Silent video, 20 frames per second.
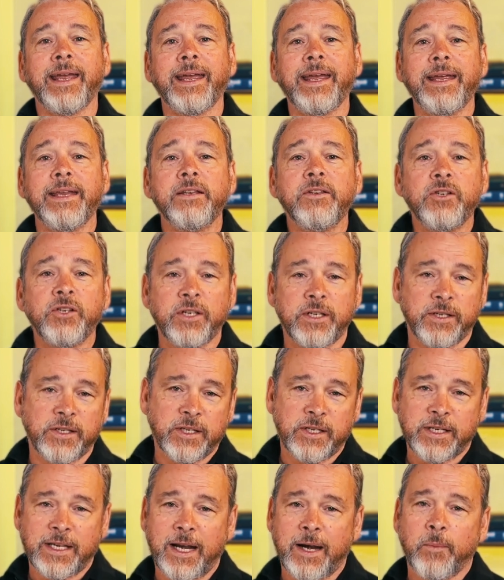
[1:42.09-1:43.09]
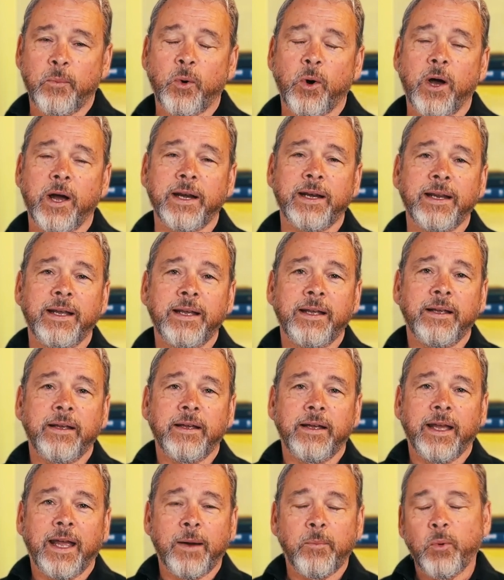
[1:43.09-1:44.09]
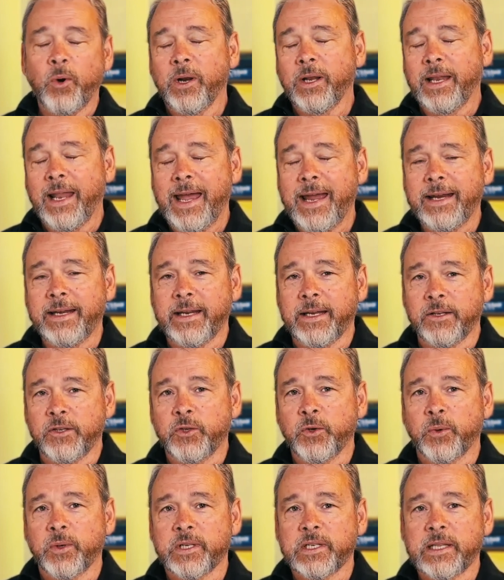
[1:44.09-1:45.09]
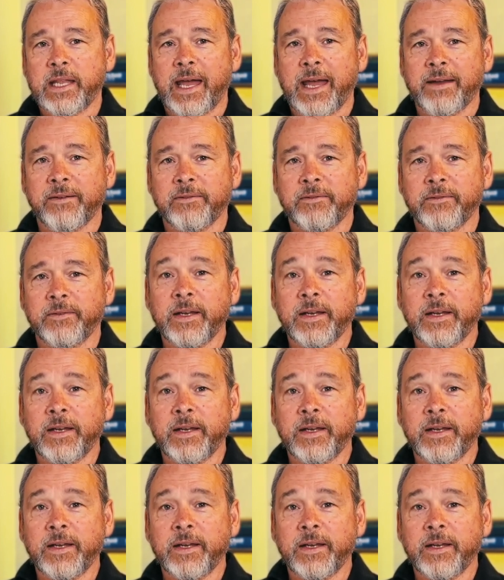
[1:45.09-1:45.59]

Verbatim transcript: in Jesus and it brought it brought light into his life.